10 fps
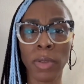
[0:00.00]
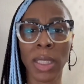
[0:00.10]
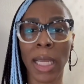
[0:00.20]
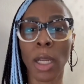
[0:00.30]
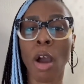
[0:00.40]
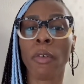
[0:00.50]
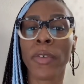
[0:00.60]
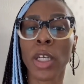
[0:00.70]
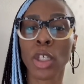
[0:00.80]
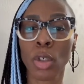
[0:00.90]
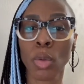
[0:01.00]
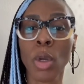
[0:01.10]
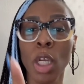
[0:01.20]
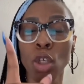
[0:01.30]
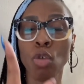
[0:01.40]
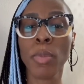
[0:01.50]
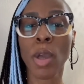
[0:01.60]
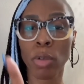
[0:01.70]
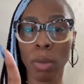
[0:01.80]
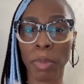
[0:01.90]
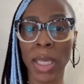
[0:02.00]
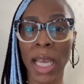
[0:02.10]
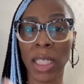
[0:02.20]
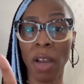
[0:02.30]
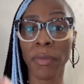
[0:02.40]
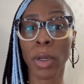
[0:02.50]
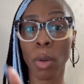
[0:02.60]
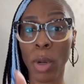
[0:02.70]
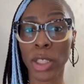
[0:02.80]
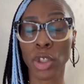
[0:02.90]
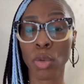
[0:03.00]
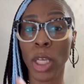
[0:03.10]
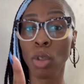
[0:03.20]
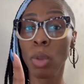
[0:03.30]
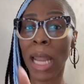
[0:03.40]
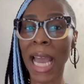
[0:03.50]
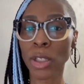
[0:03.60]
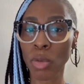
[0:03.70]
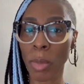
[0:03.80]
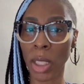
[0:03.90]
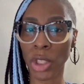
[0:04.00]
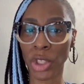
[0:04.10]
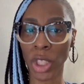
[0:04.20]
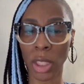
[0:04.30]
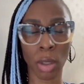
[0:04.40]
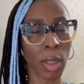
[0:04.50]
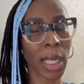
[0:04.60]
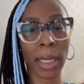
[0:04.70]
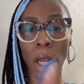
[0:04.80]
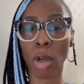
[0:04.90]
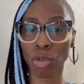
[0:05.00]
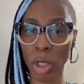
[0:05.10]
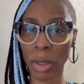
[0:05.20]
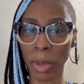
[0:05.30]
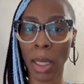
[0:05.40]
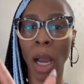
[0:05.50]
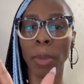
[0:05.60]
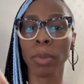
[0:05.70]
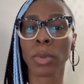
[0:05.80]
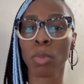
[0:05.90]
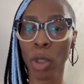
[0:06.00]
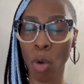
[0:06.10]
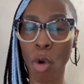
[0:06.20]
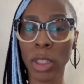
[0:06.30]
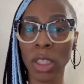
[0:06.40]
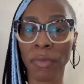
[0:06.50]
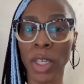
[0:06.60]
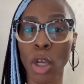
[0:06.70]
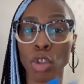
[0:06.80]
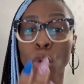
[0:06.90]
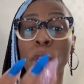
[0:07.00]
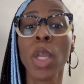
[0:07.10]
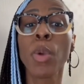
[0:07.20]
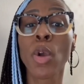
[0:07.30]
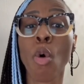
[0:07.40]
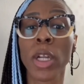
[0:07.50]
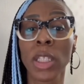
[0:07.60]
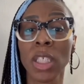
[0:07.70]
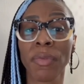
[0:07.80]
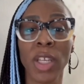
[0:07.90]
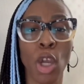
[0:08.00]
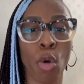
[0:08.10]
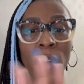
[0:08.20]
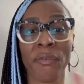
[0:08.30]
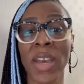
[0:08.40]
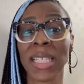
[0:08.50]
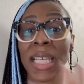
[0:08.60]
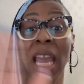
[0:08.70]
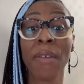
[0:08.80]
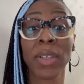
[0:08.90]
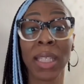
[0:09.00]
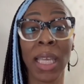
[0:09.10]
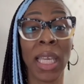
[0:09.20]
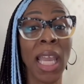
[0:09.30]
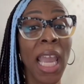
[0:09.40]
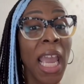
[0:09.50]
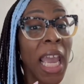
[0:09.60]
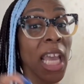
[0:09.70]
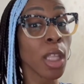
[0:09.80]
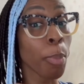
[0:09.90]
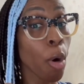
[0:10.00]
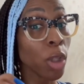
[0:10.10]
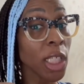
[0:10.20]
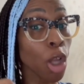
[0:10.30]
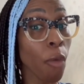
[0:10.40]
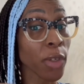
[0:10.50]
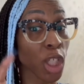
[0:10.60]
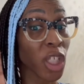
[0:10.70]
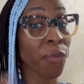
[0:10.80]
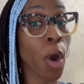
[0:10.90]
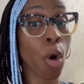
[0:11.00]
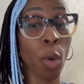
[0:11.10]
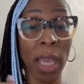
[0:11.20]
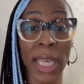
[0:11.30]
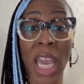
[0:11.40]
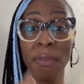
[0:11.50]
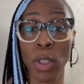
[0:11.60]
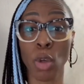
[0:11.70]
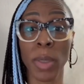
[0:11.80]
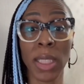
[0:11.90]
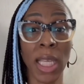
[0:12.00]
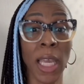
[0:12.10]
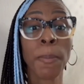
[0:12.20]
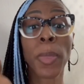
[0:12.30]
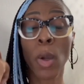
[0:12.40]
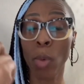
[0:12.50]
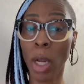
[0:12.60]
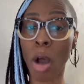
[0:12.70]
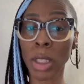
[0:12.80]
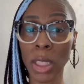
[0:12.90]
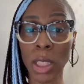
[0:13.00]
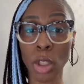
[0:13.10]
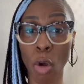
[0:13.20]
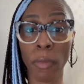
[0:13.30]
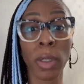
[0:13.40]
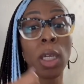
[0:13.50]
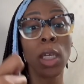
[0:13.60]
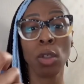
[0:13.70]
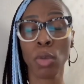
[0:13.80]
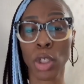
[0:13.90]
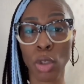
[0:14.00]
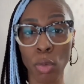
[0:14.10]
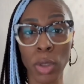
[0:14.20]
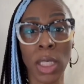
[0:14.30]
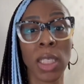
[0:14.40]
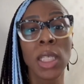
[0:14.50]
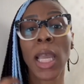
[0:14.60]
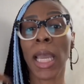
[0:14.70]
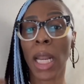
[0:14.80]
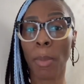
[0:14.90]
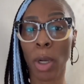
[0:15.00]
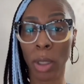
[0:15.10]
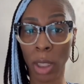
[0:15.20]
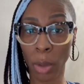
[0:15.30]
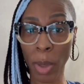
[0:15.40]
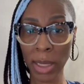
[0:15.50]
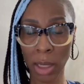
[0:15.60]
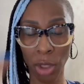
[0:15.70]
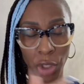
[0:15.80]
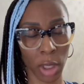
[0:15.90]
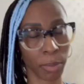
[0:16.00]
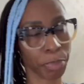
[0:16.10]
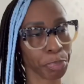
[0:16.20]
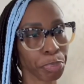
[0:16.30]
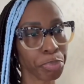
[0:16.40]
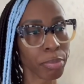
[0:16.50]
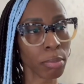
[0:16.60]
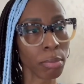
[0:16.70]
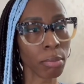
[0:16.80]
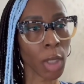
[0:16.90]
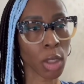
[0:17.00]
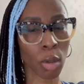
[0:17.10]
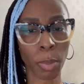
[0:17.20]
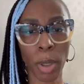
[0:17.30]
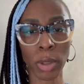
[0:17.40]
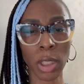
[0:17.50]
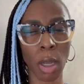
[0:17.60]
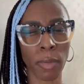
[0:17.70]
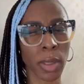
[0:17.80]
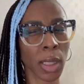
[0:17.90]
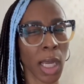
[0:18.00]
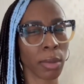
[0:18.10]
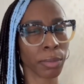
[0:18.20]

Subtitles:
like, no, fuck you. You be on some BS. I'm finna arrest you and you lie too much and shit. So he like, no, trust me. I'm going to record this video. So he recorded this video confessing everything in the police officer's phone and gave it to him. He said, when all of this is over, you can use this and I'm going to get arrested and shit. So the police officer like,